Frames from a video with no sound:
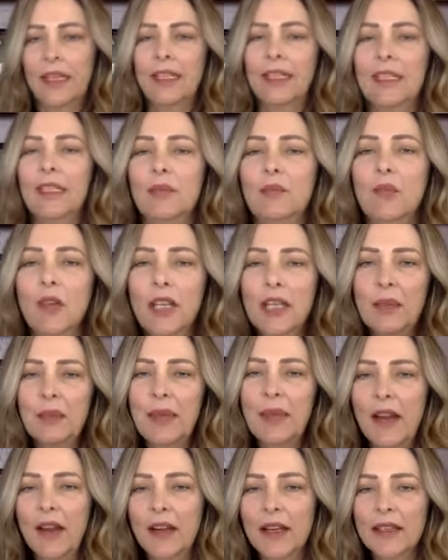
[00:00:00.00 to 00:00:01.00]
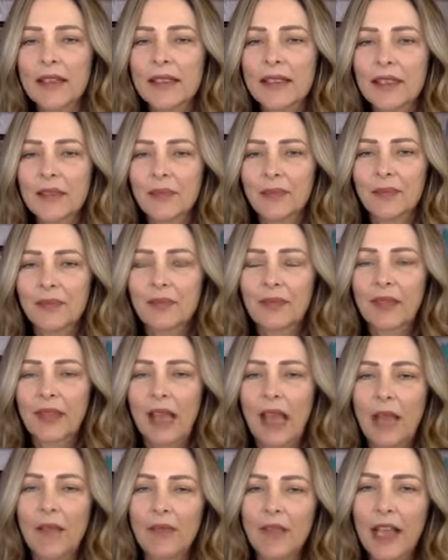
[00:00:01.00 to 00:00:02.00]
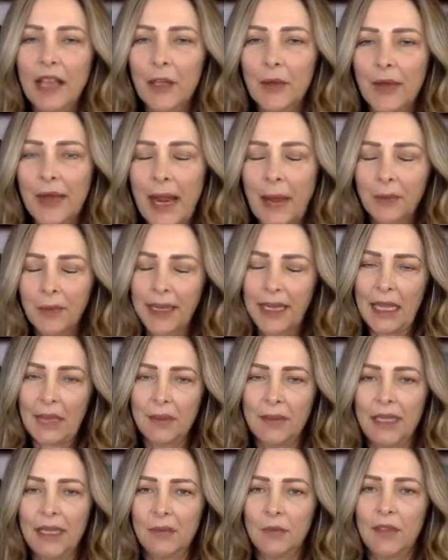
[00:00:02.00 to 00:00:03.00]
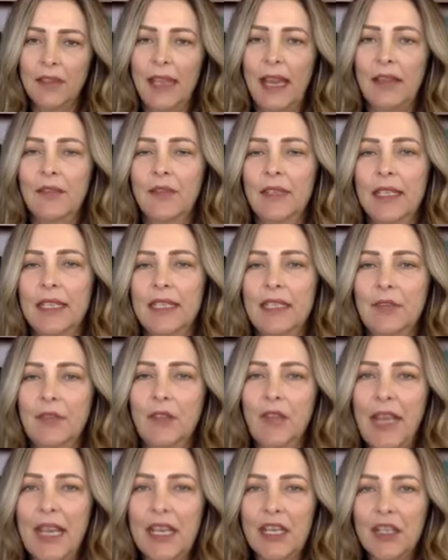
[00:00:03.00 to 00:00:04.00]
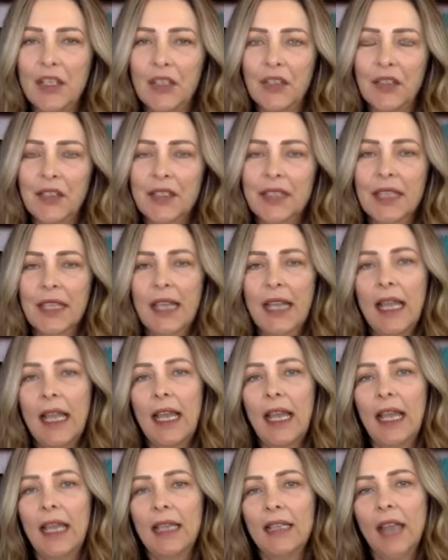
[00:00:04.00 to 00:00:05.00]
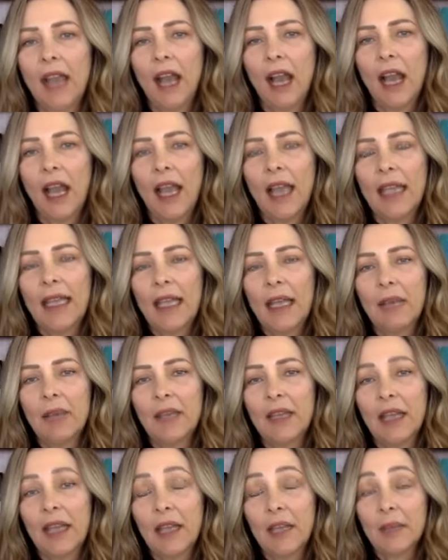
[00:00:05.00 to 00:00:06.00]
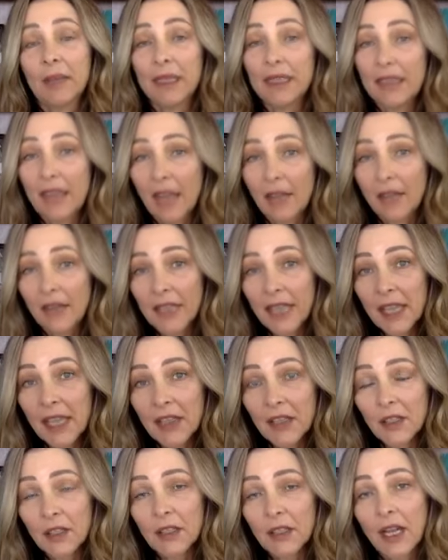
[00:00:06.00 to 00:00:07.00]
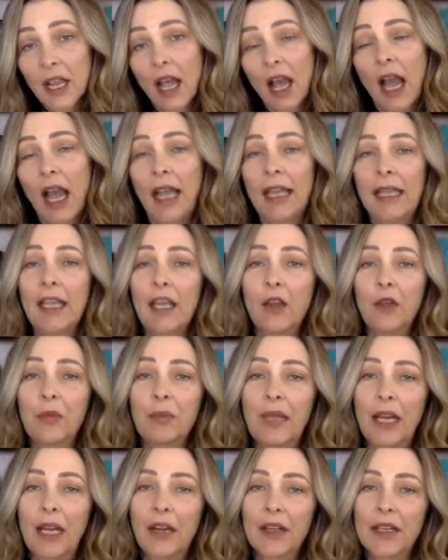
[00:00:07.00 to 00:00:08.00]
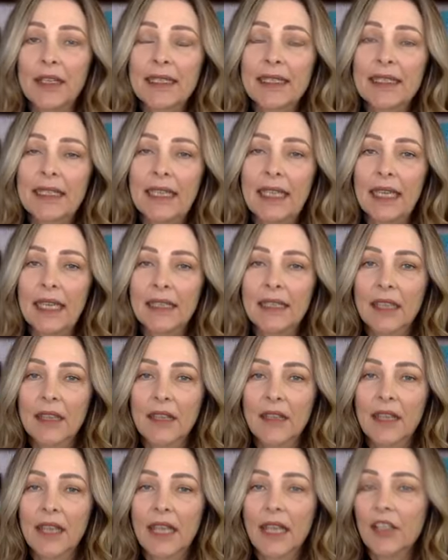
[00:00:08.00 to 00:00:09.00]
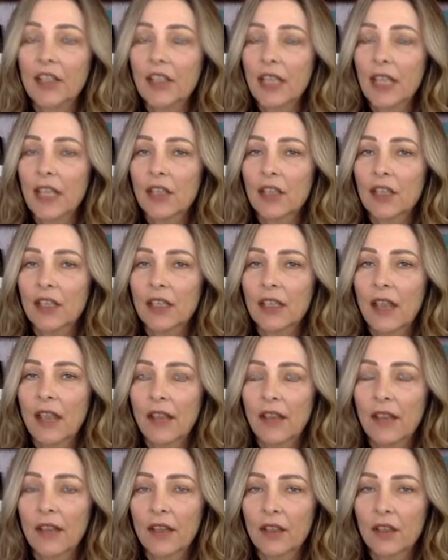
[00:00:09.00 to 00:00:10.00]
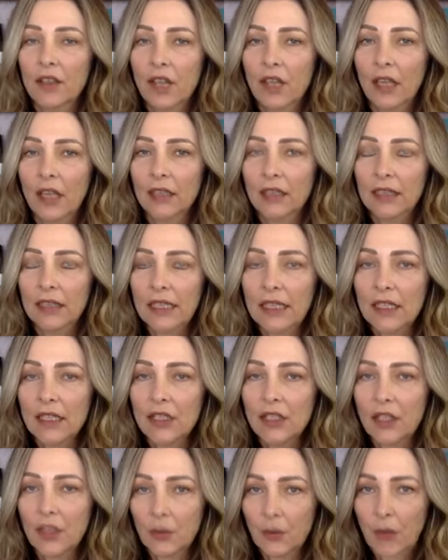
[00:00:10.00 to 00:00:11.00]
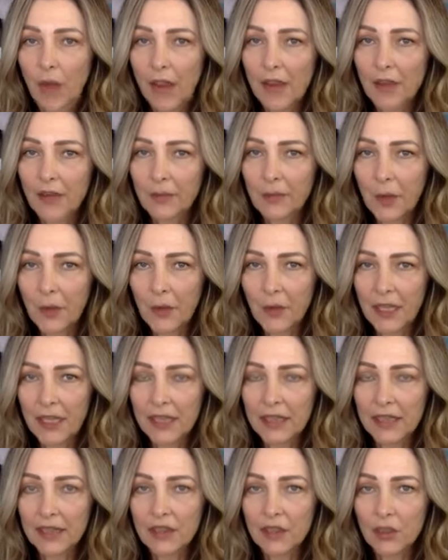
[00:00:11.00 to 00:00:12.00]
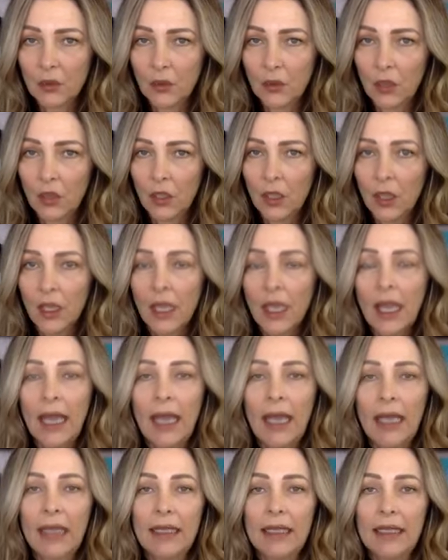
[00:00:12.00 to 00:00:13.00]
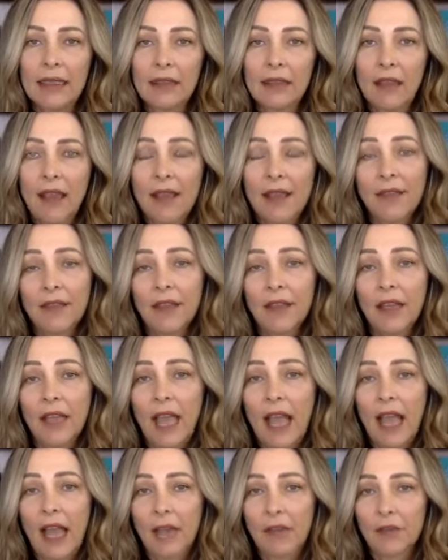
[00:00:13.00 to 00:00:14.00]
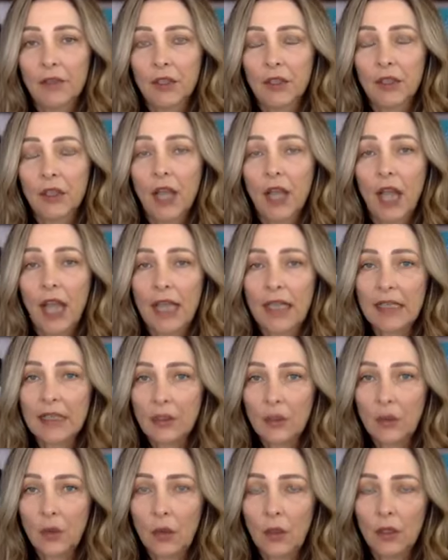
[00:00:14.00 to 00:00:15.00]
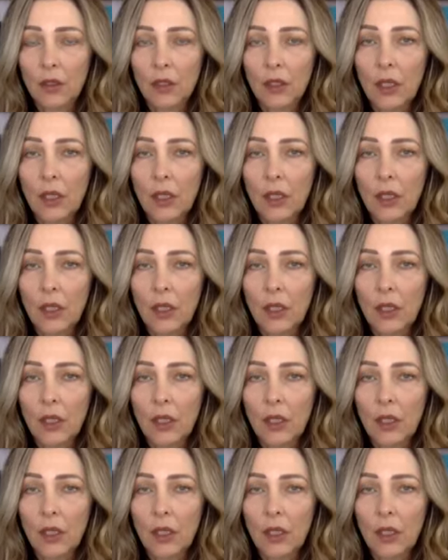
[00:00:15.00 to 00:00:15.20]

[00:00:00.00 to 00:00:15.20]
Good morning, parents. I'm Valerie Abrahamian with Advocates for Angels, and I am the IEP Navigator. I help parents get the education their child needs to thrive, both in school and in life after high school.